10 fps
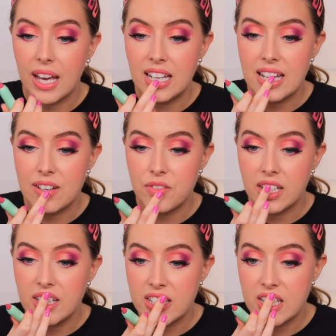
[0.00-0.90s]
any
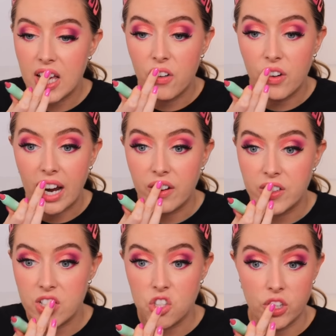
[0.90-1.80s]
evidence
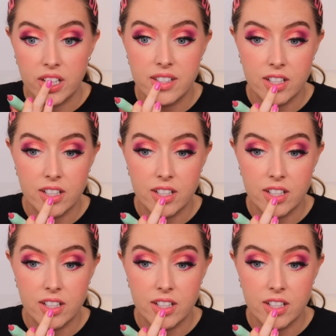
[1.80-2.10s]
around Shrien's